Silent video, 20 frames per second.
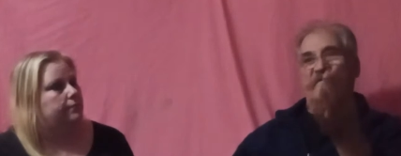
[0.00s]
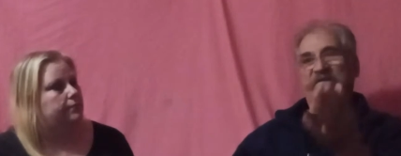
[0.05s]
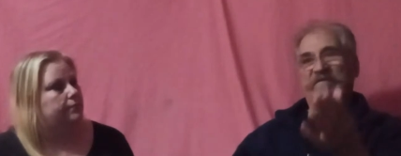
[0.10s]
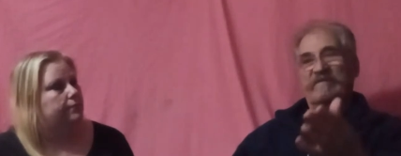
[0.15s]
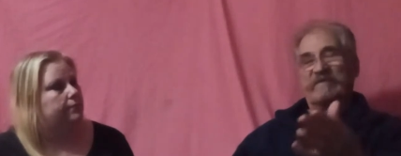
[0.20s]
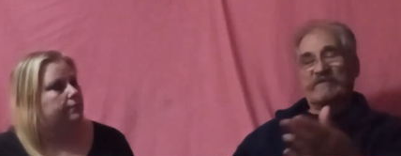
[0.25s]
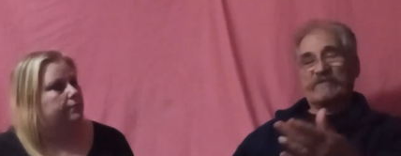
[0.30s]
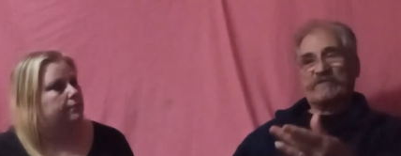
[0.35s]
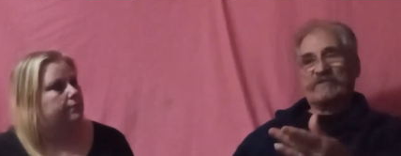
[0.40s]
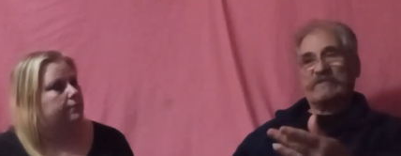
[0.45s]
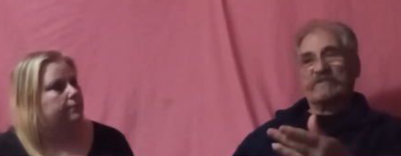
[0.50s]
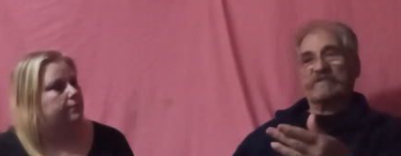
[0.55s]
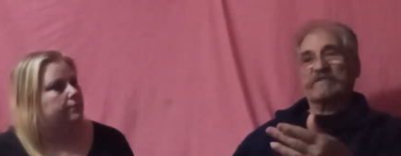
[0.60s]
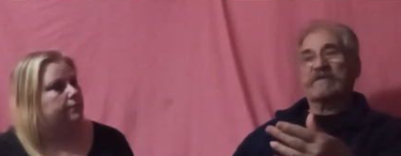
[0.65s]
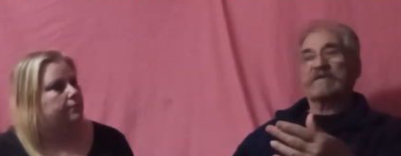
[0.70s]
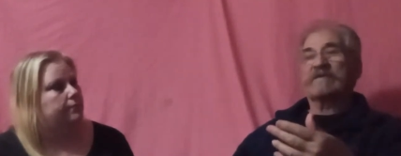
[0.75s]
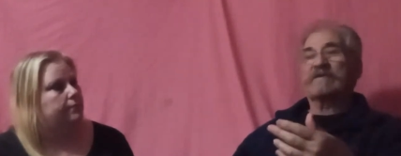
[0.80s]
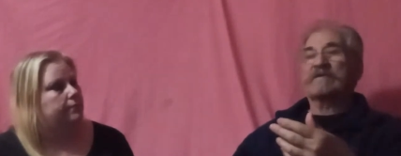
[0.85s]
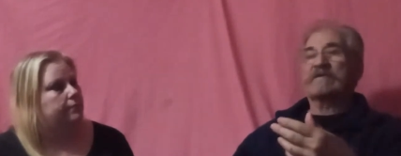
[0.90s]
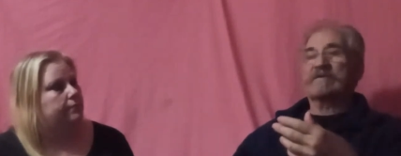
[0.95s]
Speaker 1: and they said,
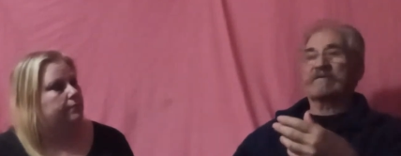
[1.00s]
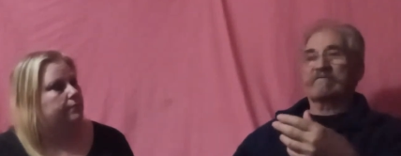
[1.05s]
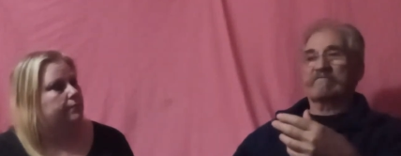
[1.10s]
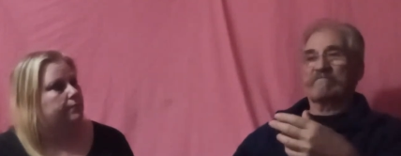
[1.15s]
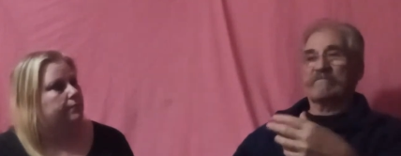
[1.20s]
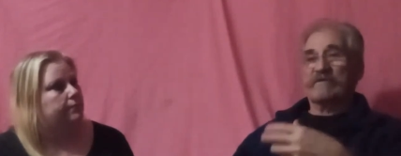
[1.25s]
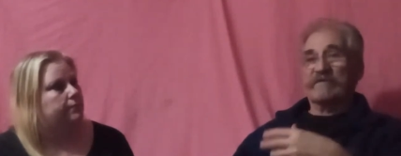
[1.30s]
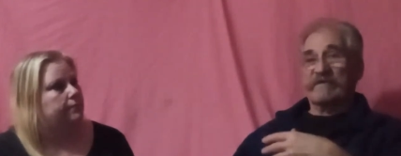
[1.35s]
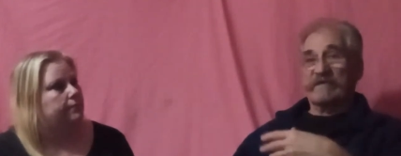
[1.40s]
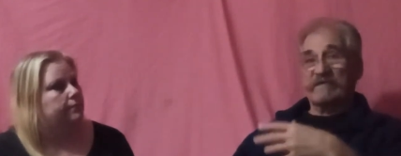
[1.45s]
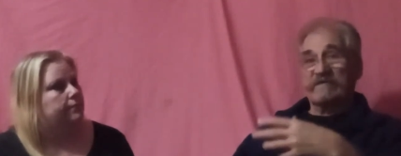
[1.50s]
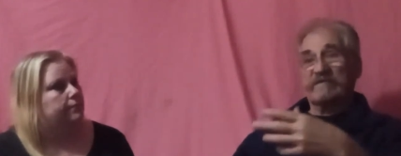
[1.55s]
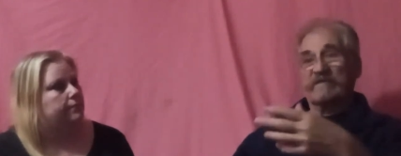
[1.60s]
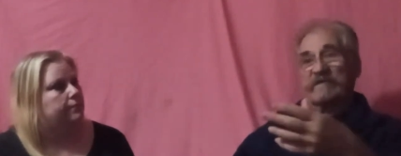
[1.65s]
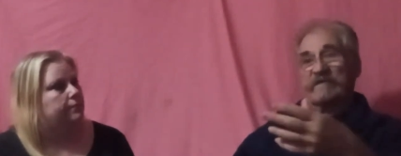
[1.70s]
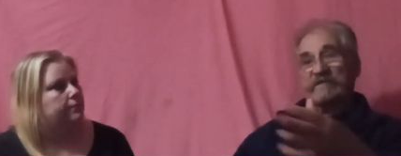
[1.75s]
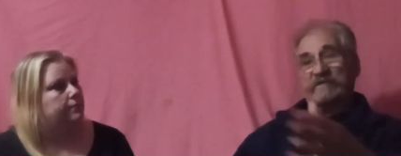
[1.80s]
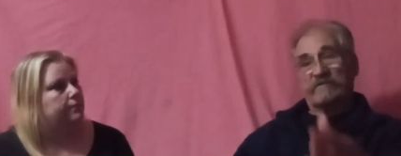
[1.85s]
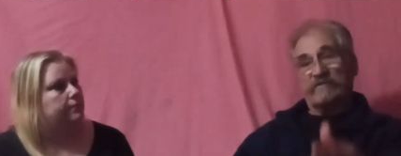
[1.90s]
well, they they